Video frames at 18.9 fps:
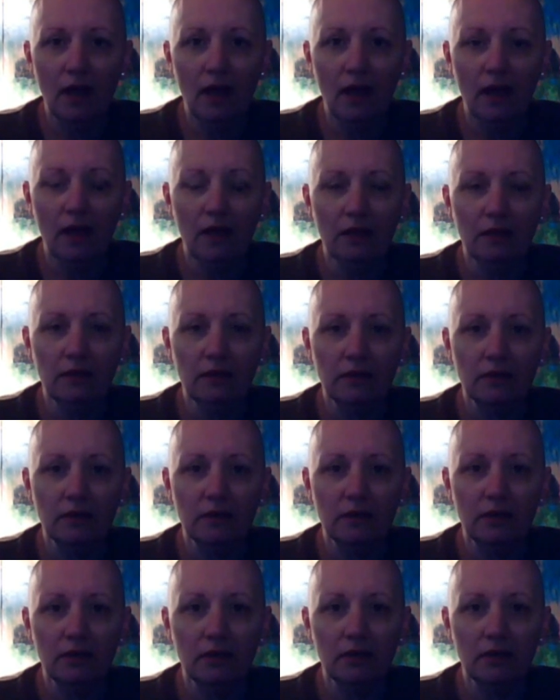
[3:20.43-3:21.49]
And
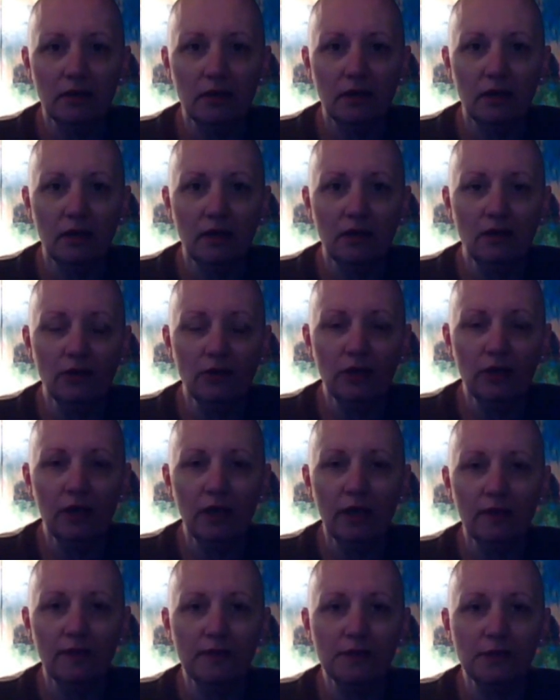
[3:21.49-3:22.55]
in
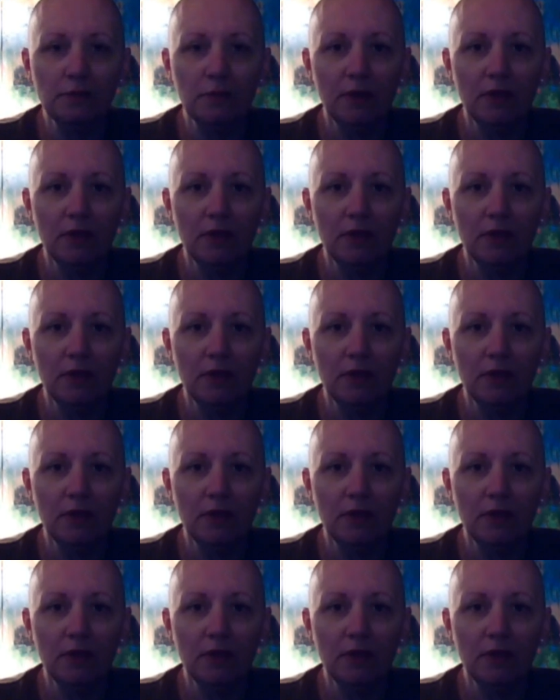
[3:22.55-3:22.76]
looking at these